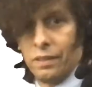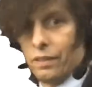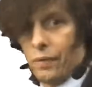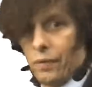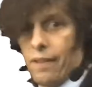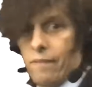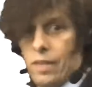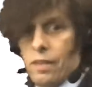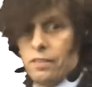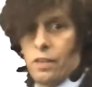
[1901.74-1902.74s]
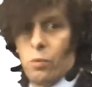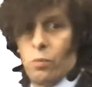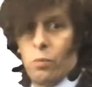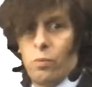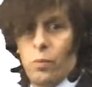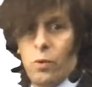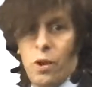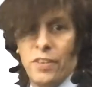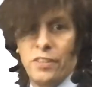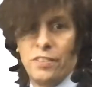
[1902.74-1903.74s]
Okay, so we'll
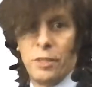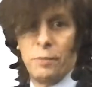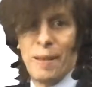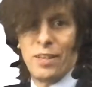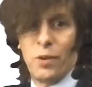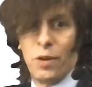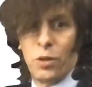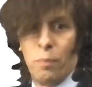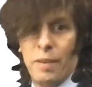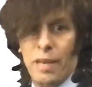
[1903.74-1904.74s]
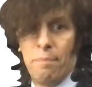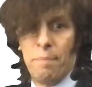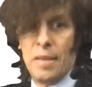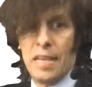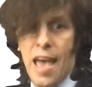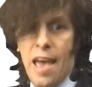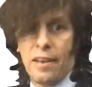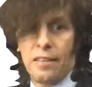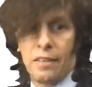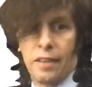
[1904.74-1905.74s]
call this expected critical bid b hat.